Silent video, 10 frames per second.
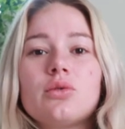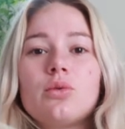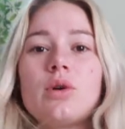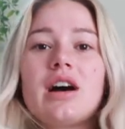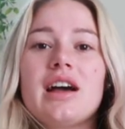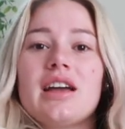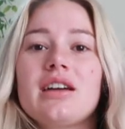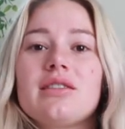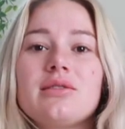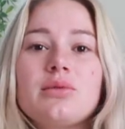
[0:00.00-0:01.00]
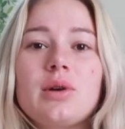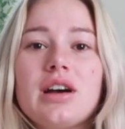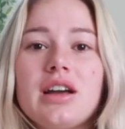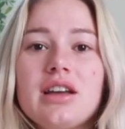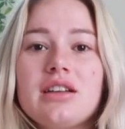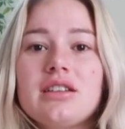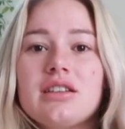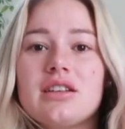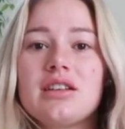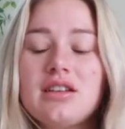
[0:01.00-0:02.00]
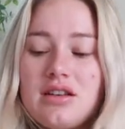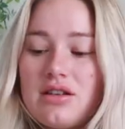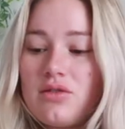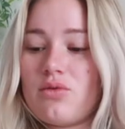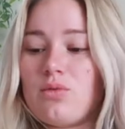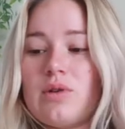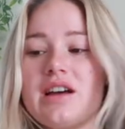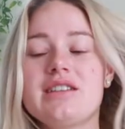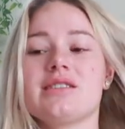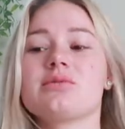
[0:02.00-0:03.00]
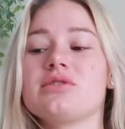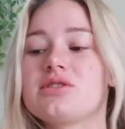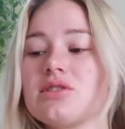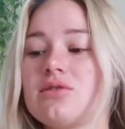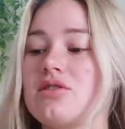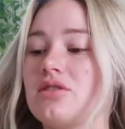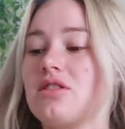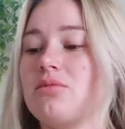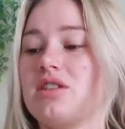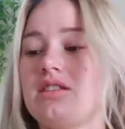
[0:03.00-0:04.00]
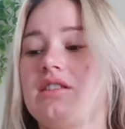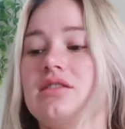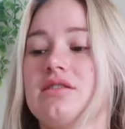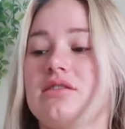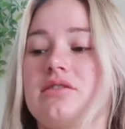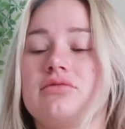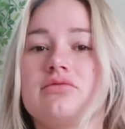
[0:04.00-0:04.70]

Why, why, why this one is so long compared to this?